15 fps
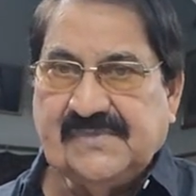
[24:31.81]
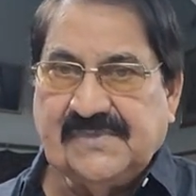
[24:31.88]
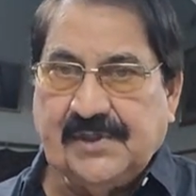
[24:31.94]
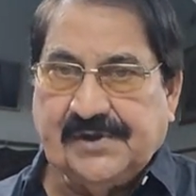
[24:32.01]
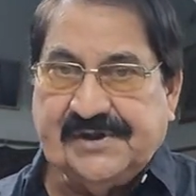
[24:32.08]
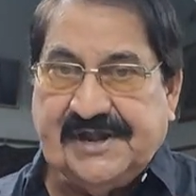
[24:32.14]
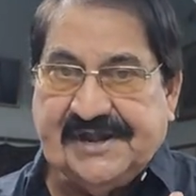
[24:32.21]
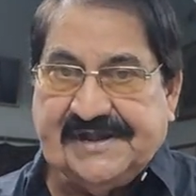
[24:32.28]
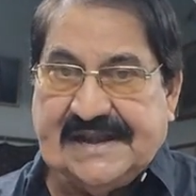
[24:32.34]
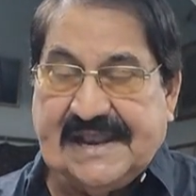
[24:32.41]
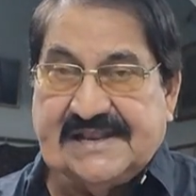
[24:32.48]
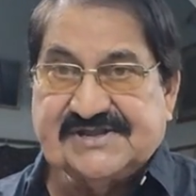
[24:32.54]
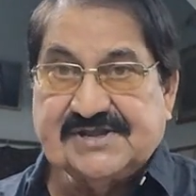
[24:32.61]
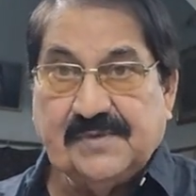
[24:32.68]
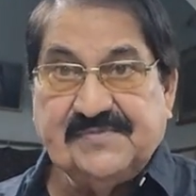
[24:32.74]
the
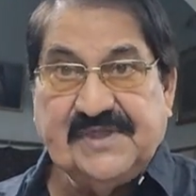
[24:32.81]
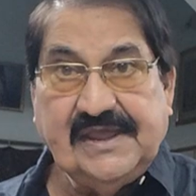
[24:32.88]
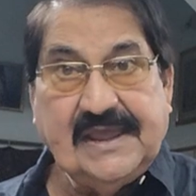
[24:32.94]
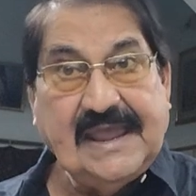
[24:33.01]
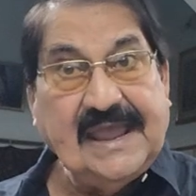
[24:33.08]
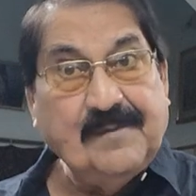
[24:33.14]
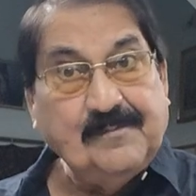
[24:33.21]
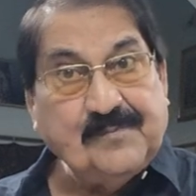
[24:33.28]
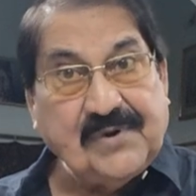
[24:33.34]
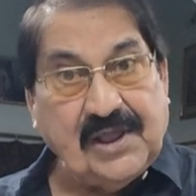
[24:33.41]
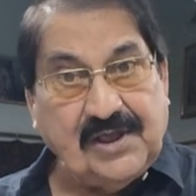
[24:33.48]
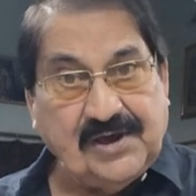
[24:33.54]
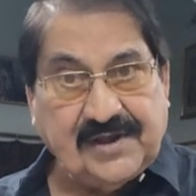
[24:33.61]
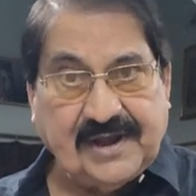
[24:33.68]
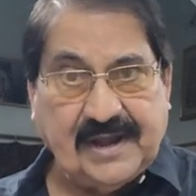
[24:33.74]
details of the
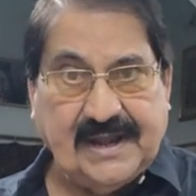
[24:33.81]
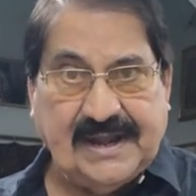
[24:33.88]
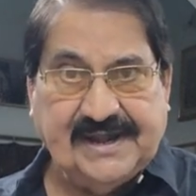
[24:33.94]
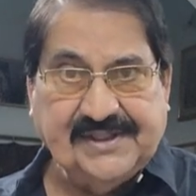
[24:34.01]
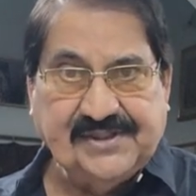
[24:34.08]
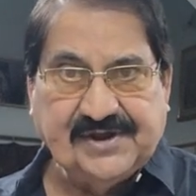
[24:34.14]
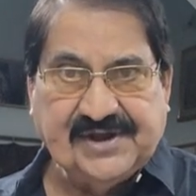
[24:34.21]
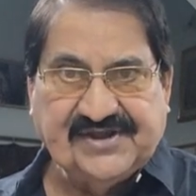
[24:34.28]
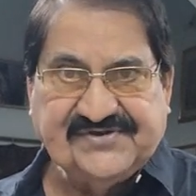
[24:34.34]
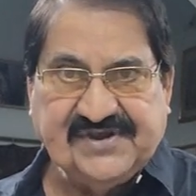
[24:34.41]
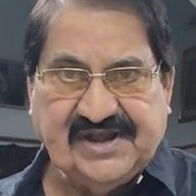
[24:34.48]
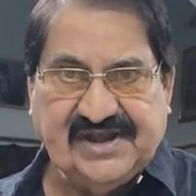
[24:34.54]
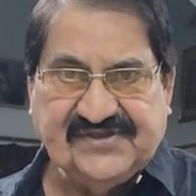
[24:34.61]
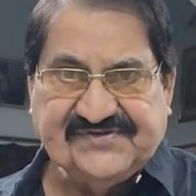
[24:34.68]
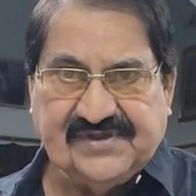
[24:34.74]
employer at the
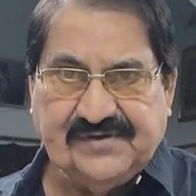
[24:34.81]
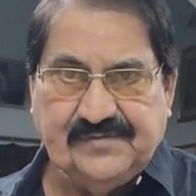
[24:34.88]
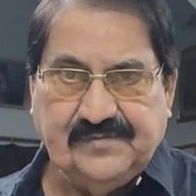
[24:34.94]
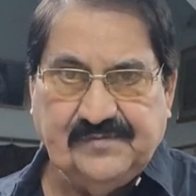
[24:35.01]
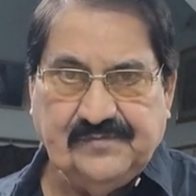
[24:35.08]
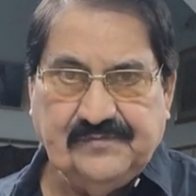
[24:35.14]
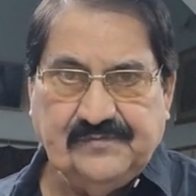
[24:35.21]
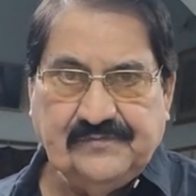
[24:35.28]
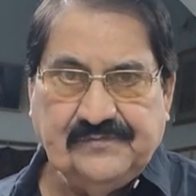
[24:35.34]
destination,